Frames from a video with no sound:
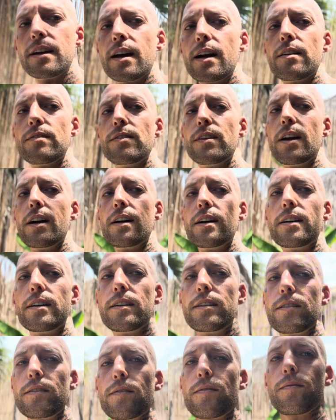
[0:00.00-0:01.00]
have not
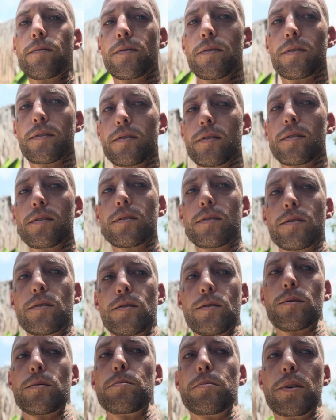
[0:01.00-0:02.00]

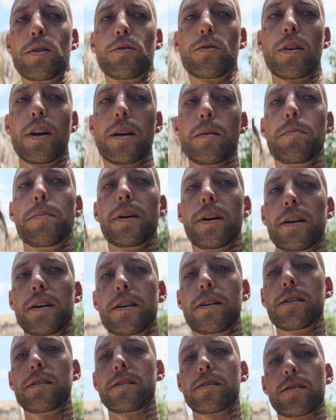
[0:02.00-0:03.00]
been ripe yet.
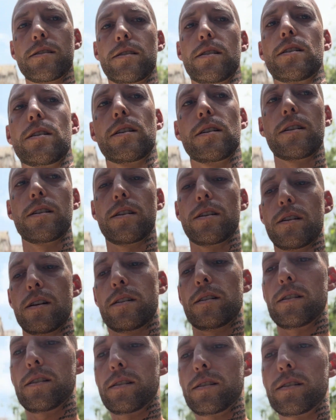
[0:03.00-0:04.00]

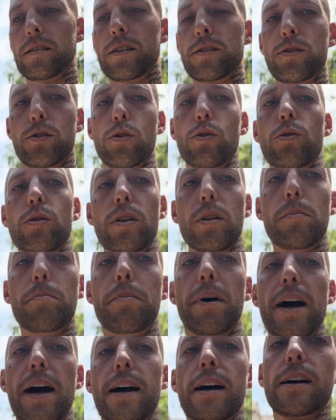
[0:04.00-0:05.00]
Let's go to the
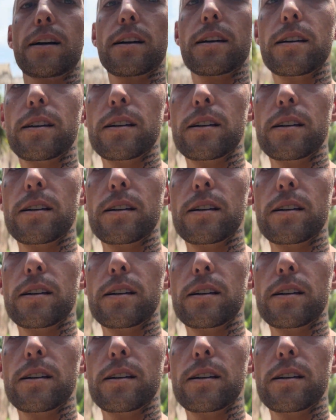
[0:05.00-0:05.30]
back.